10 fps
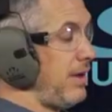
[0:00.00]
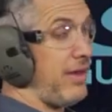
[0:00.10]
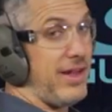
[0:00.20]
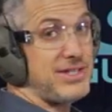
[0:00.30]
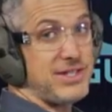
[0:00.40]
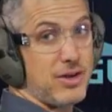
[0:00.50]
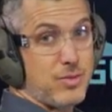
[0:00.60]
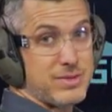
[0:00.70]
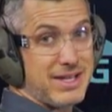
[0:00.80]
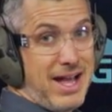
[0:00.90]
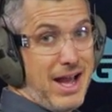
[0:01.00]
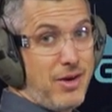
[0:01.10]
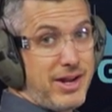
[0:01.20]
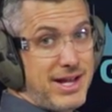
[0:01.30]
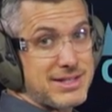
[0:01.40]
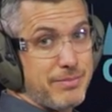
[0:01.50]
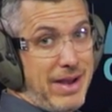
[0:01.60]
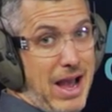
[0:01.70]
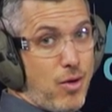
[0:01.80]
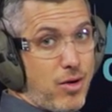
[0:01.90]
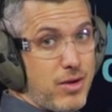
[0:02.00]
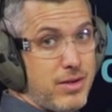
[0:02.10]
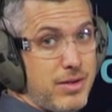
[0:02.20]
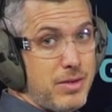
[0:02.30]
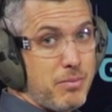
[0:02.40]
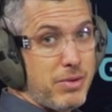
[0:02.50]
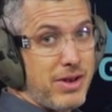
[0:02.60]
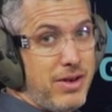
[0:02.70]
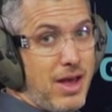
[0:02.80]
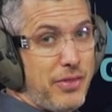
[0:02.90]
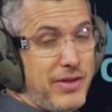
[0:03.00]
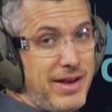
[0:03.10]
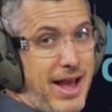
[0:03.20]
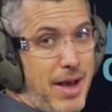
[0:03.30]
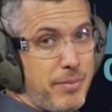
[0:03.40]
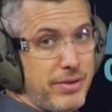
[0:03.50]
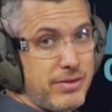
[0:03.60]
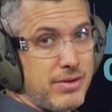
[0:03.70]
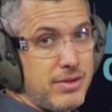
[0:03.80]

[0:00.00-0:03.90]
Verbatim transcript: And that sucker was loud, it had some power, but nothing happened